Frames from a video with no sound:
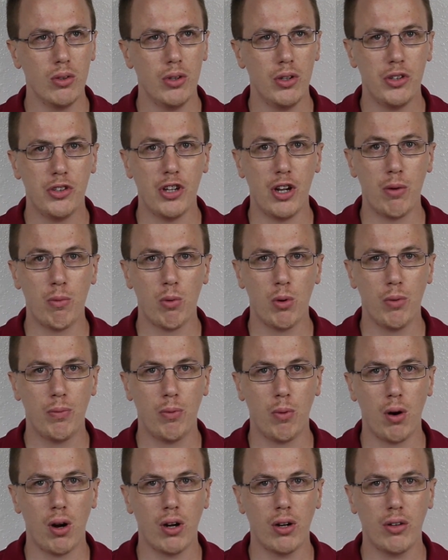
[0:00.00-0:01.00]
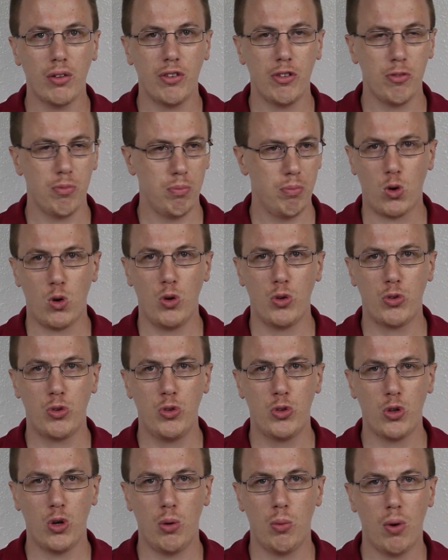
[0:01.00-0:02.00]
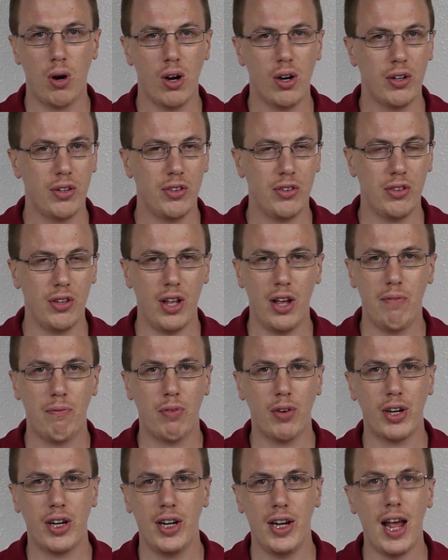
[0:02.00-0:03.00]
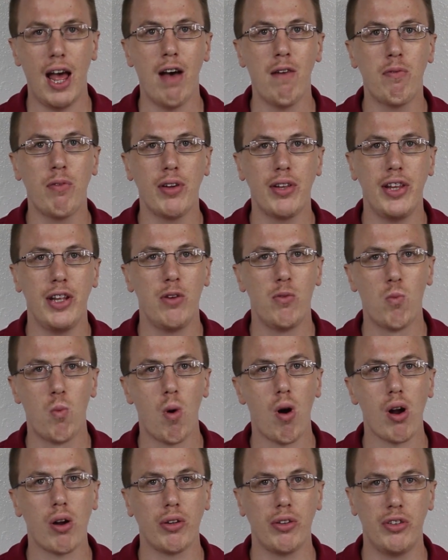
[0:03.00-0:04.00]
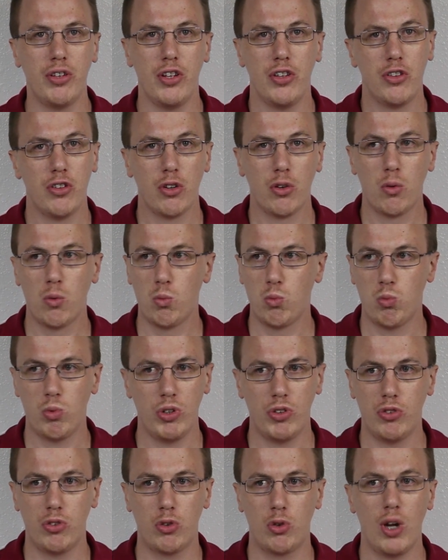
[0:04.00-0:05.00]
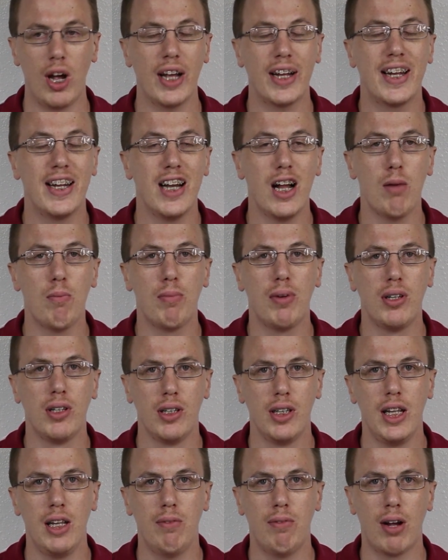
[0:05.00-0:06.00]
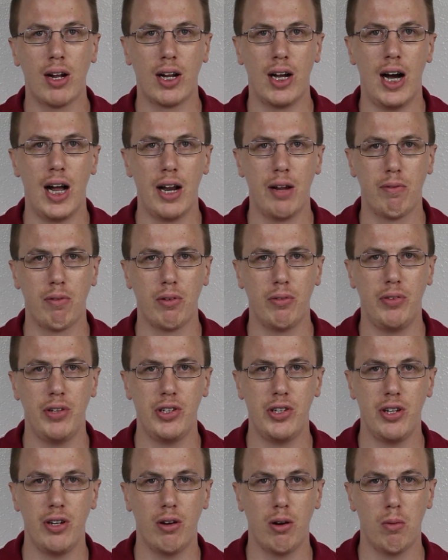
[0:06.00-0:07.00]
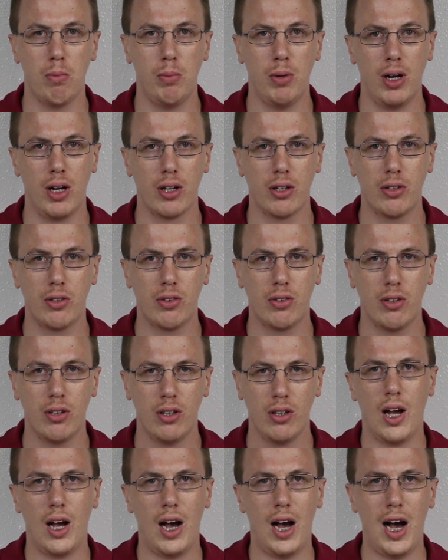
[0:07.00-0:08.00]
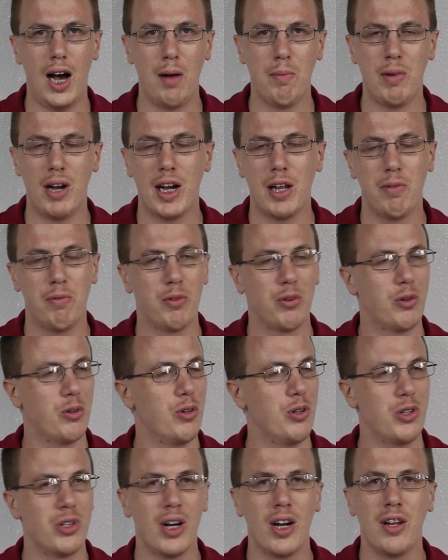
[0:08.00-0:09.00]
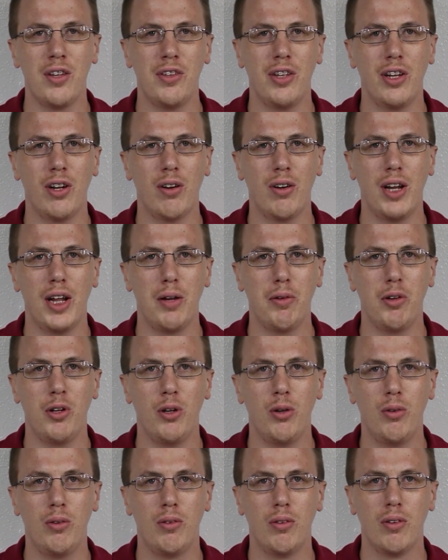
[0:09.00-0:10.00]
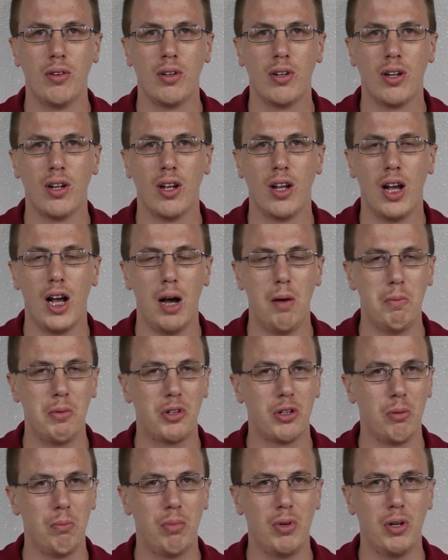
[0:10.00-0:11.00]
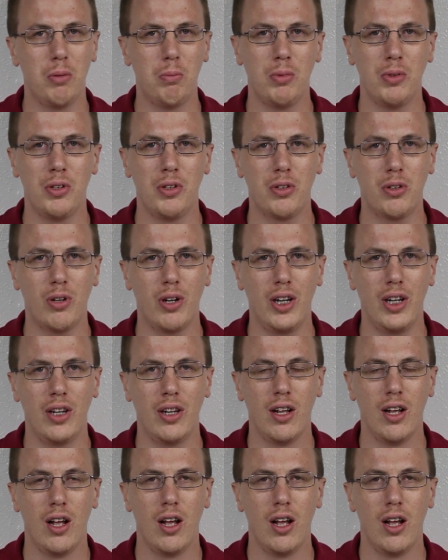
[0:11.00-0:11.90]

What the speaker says: Sunroof works. Cruise control works. Freaking everything works. I cannot believe I got it for 1,500 bucks. I'm not even going to try to say your name, dude. I'm just going to put it up on the screen.